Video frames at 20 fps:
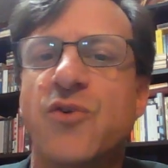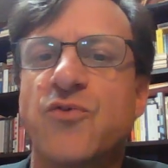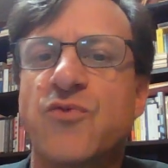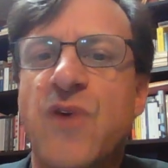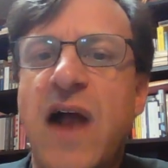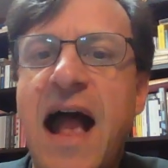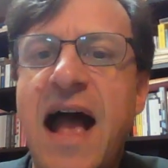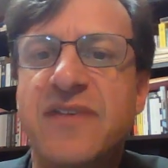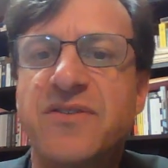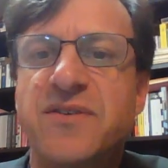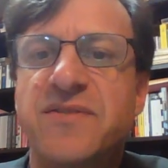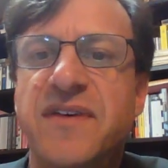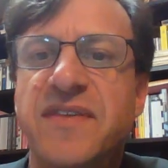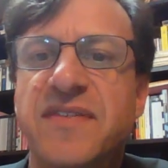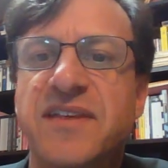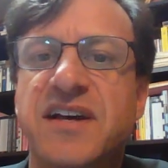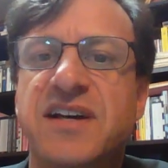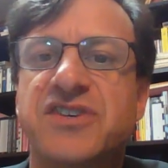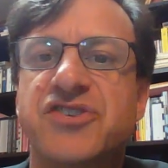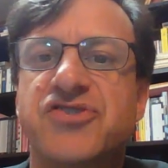rather
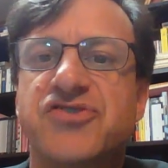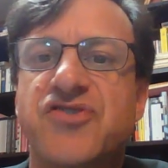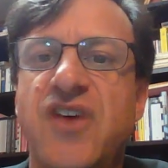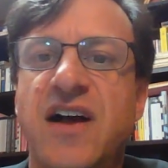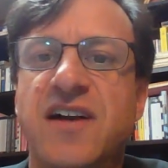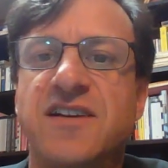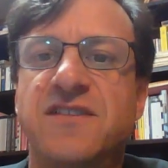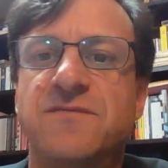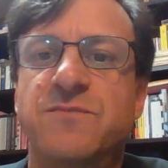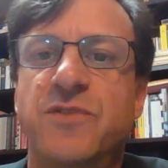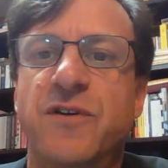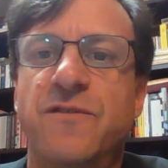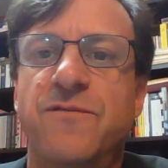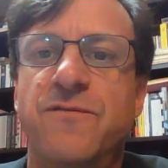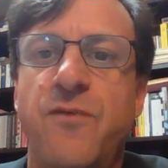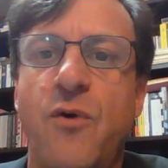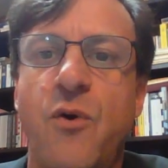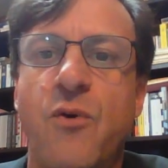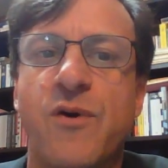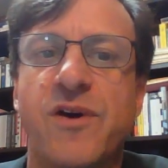than the constructive move
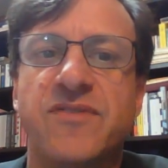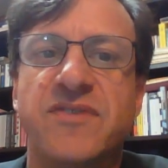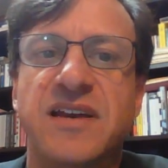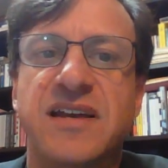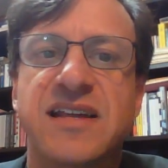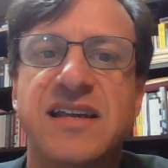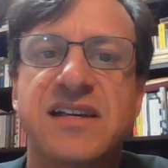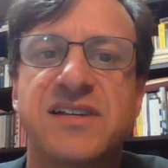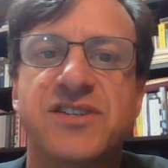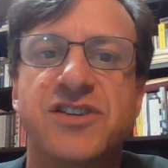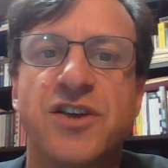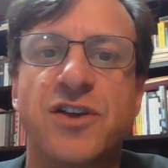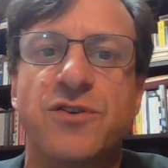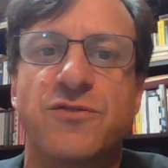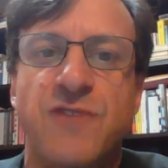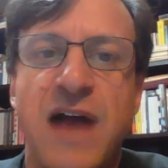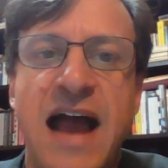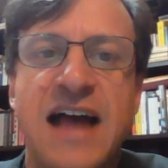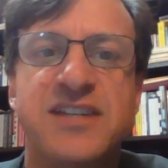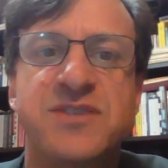forward that he is
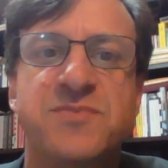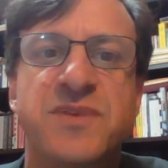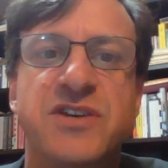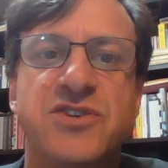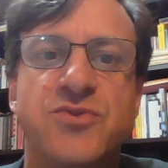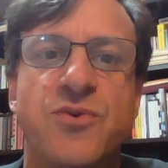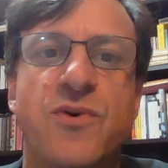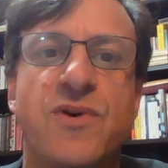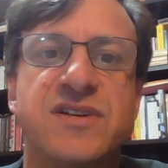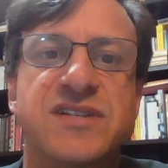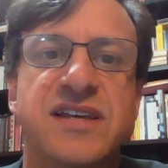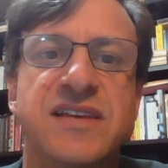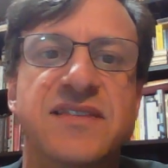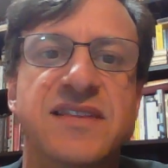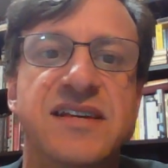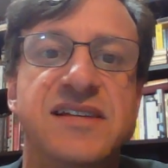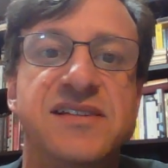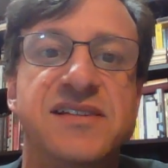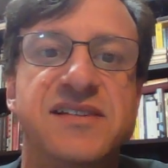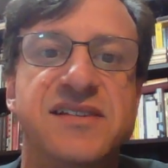grasping towards
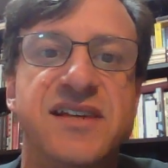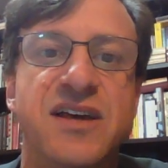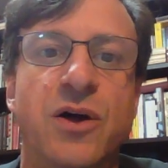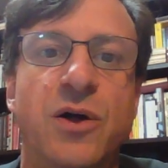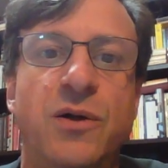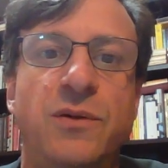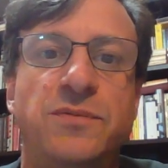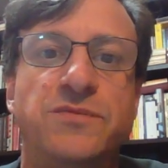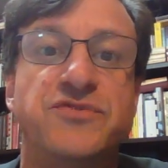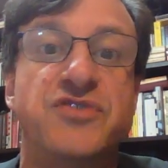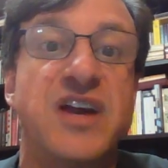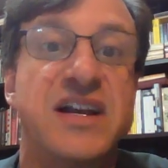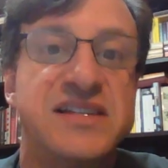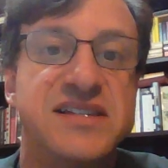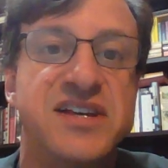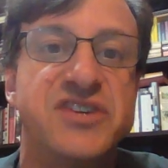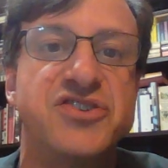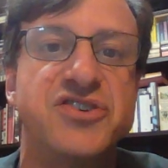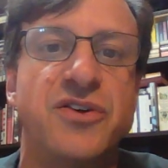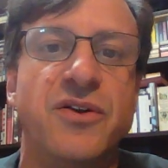in this still
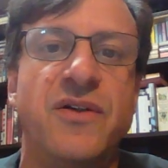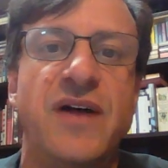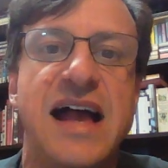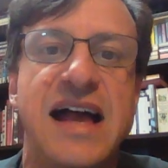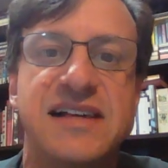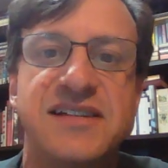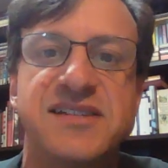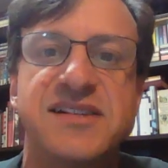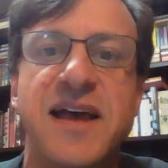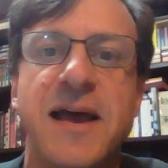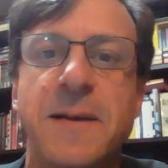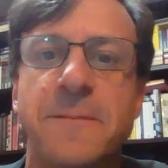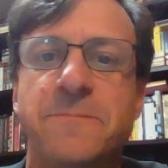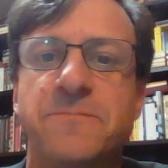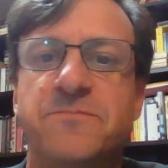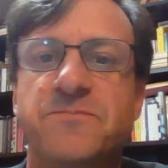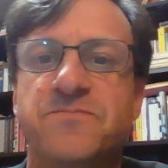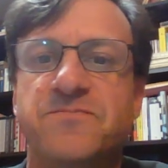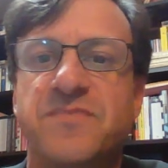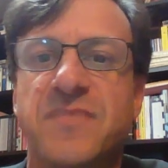transitional essay.
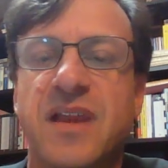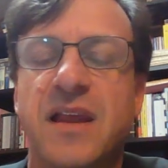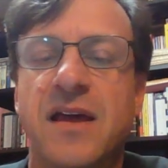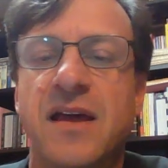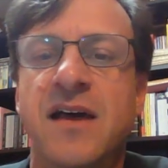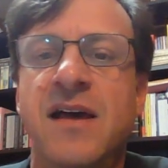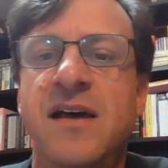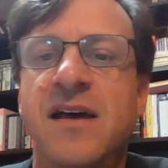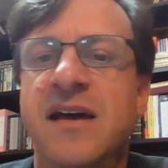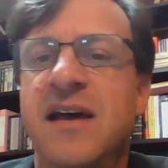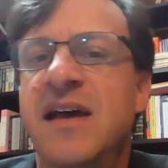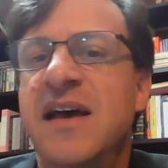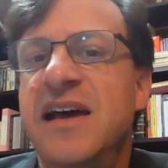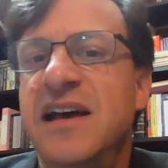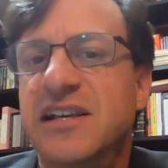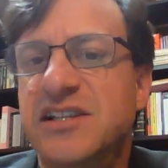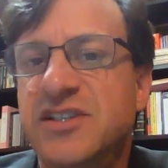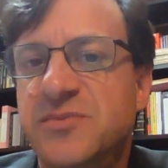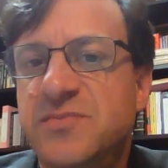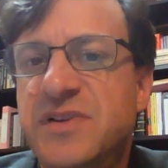
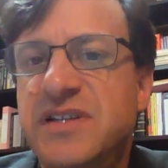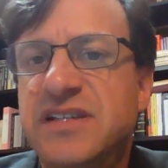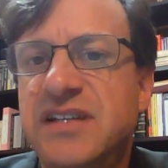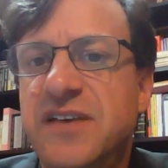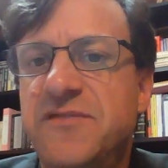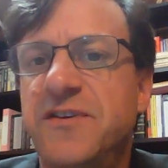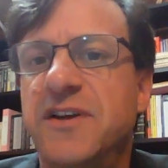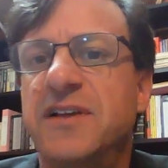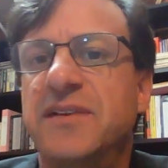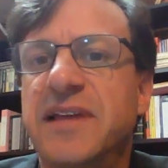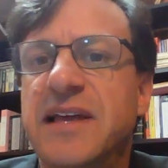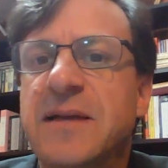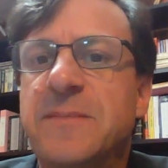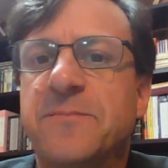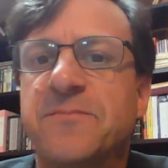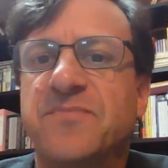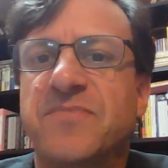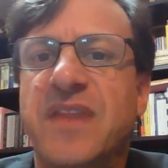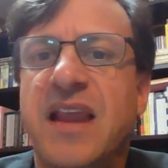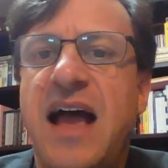Specifically,
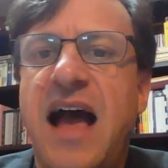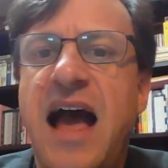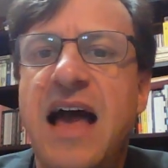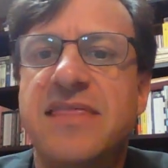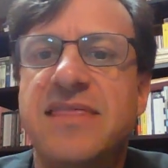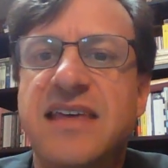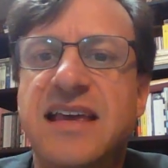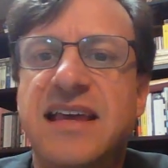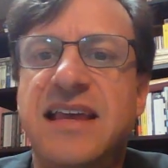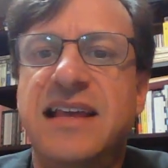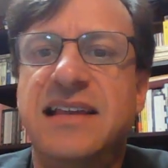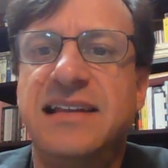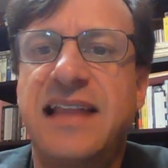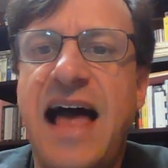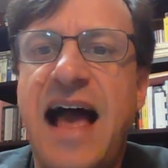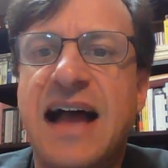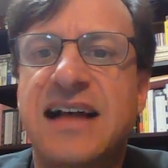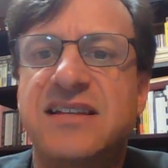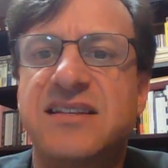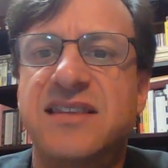I think he
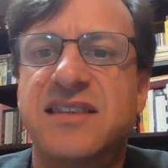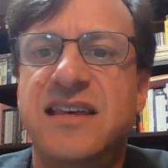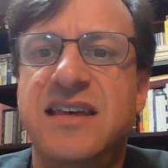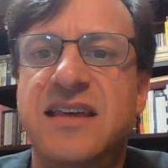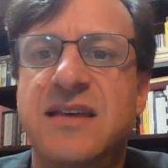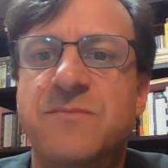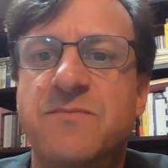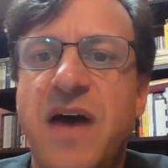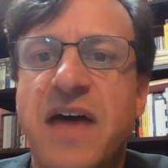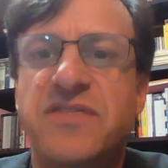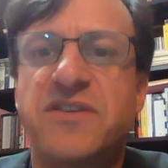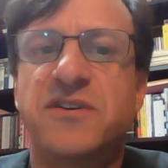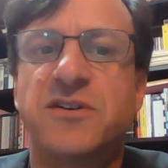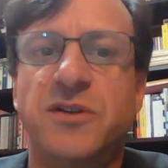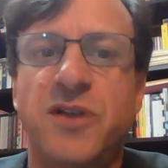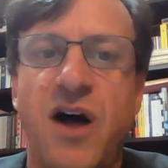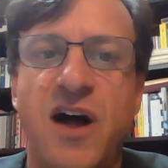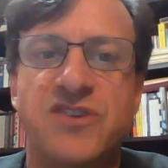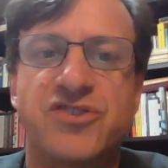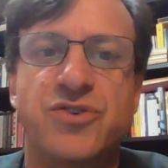lacks the
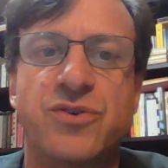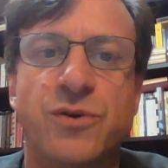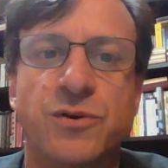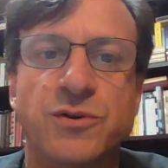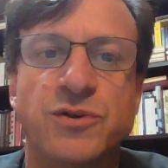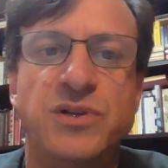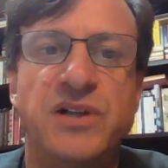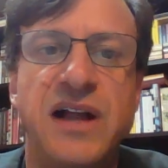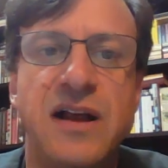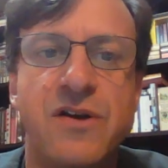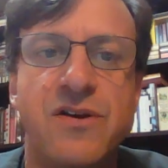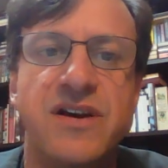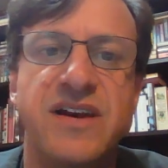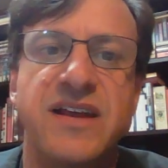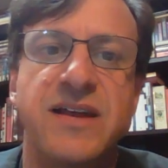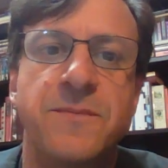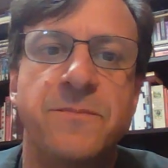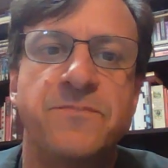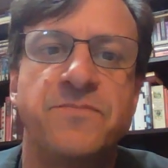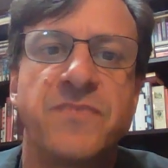methodological
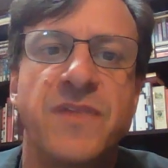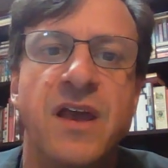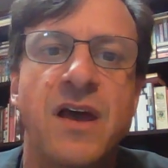clarity